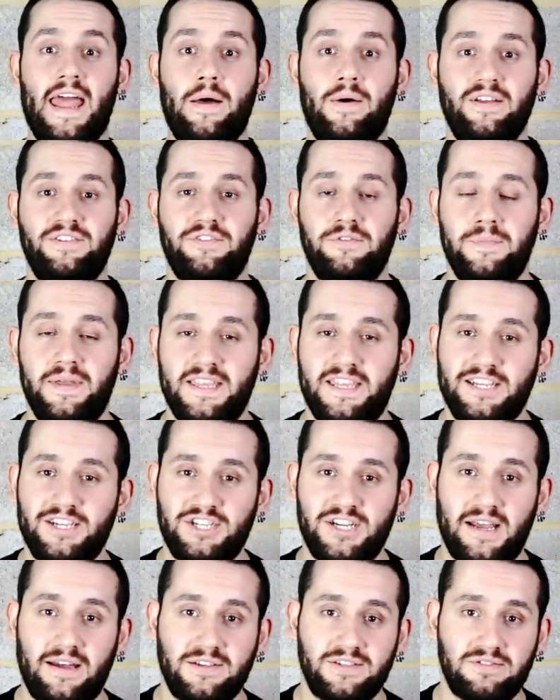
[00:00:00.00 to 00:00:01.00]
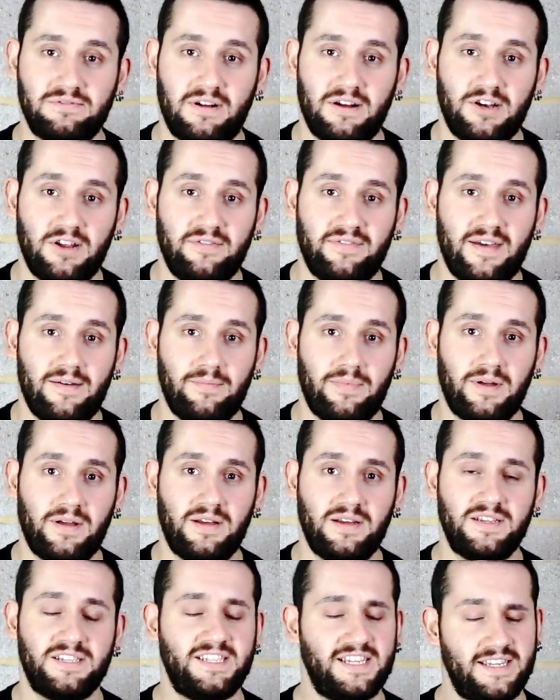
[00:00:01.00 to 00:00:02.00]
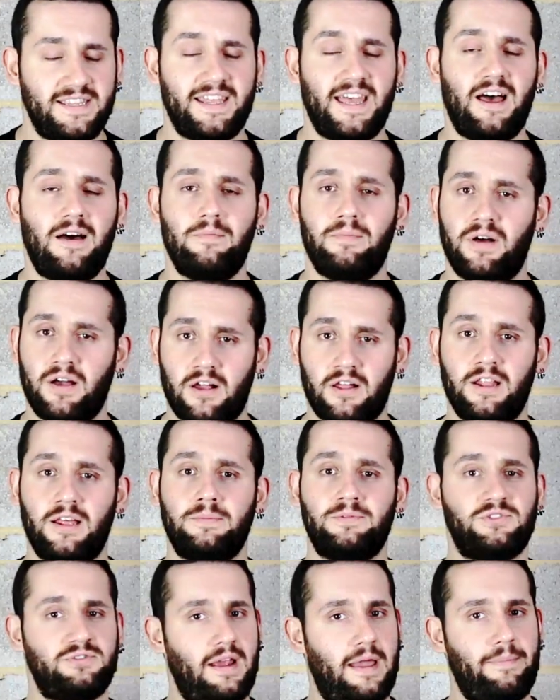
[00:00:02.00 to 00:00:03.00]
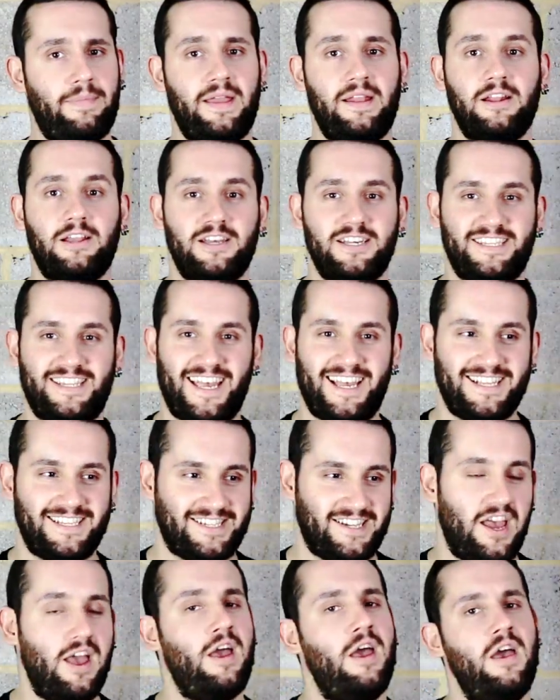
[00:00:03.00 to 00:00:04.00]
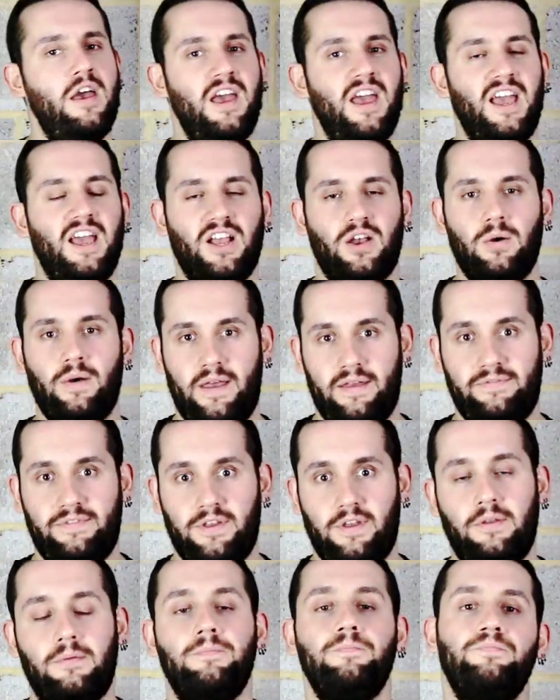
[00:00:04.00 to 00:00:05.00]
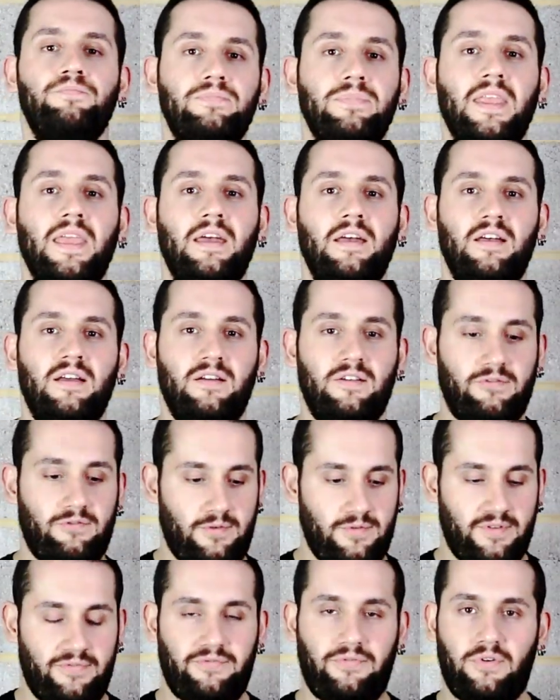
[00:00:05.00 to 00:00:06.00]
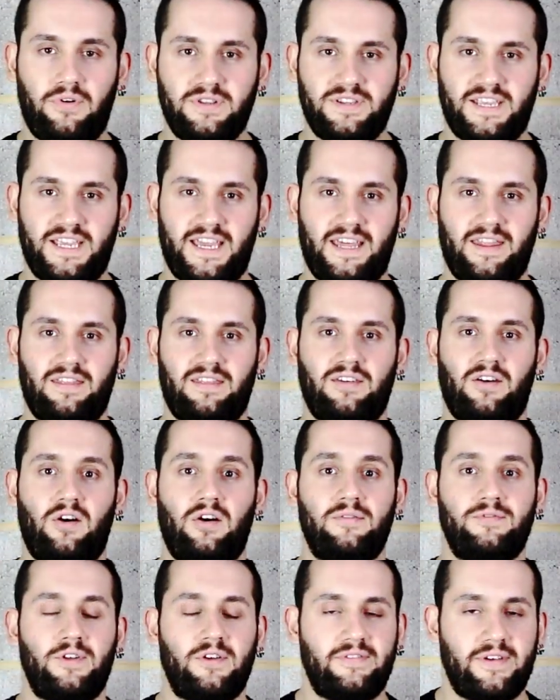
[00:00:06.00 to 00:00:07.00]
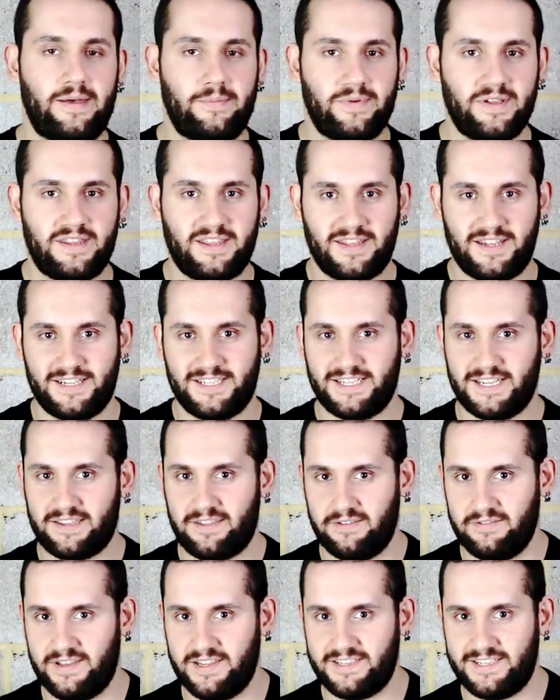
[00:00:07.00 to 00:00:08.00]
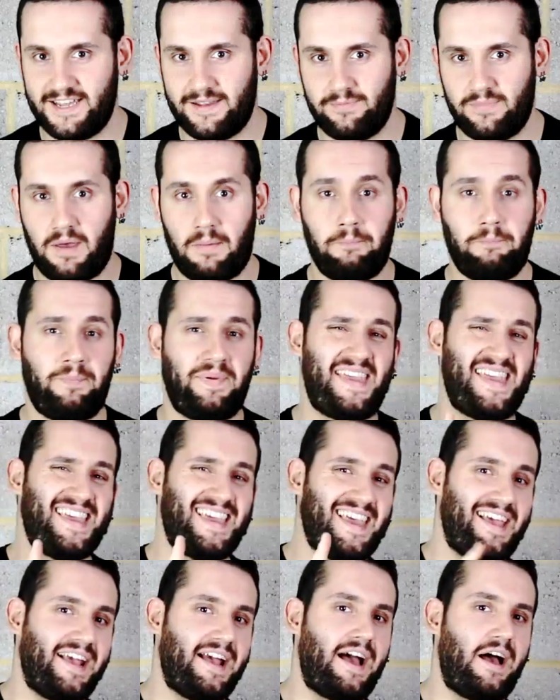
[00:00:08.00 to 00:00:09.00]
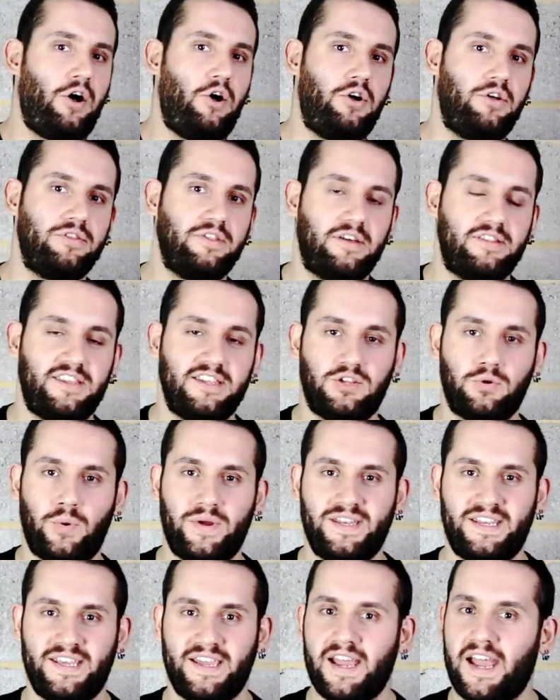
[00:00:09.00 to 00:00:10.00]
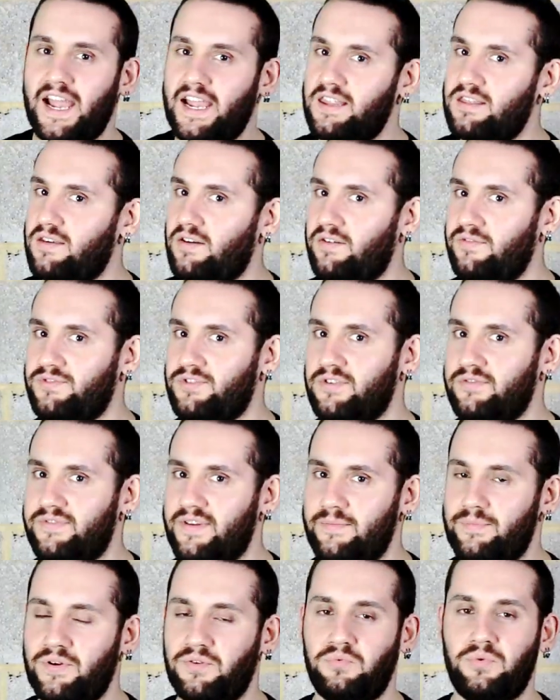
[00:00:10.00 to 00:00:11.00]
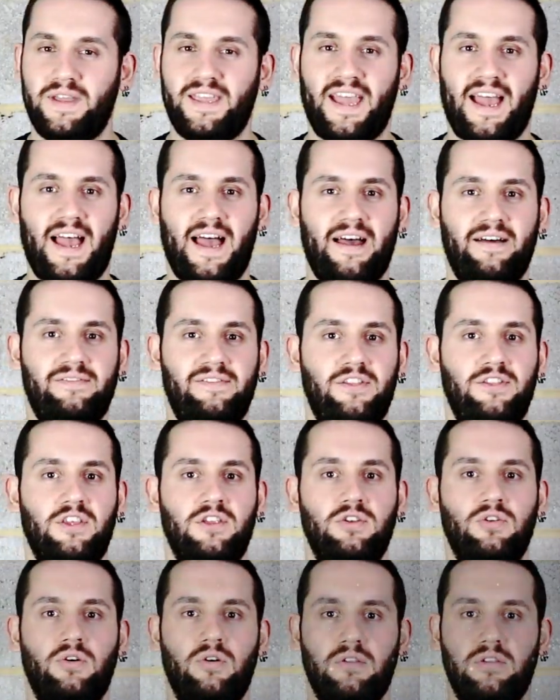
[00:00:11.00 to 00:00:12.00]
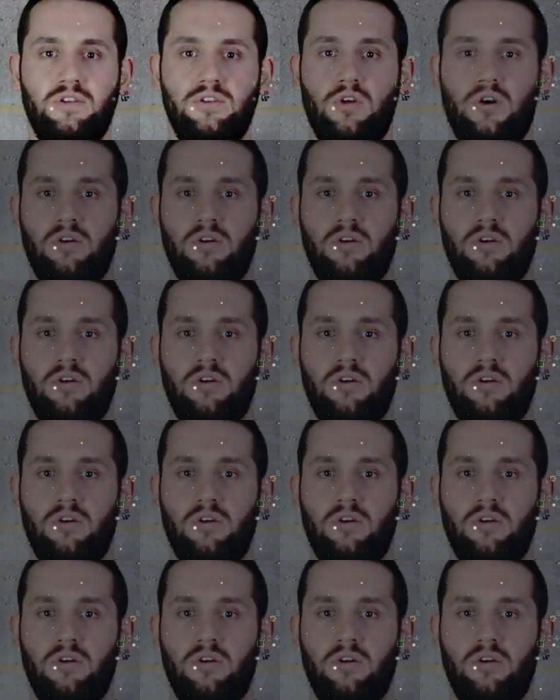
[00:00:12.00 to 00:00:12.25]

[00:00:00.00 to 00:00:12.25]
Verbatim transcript: Now as for meteor showers throughout November, sit down, buckle up, strap in, because there's quite a few. From the 14th of November to the 6th of December, peaking on the 28th of November, we have the Northern